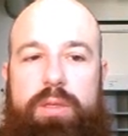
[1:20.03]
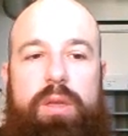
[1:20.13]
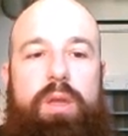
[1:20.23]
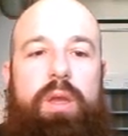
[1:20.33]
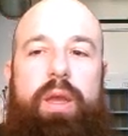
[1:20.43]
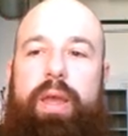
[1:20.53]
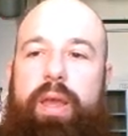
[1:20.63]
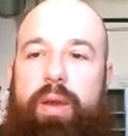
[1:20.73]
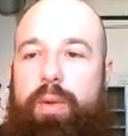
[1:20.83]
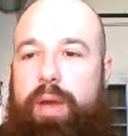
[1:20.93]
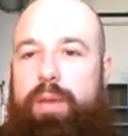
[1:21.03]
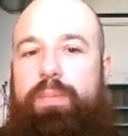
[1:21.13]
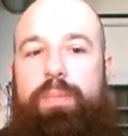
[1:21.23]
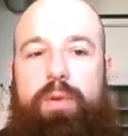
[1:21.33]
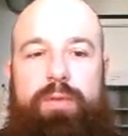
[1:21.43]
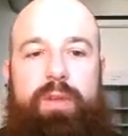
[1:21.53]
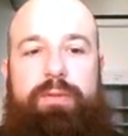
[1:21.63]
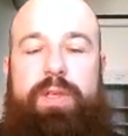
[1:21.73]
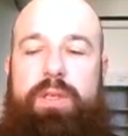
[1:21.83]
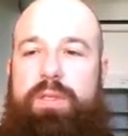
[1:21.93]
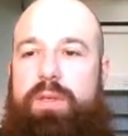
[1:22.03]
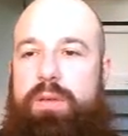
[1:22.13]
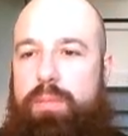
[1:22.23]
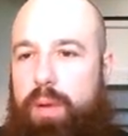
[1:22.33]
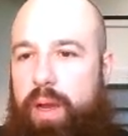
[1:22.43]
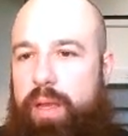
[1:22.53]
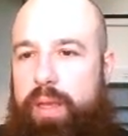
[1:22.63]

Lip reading: we can improve the efficiency by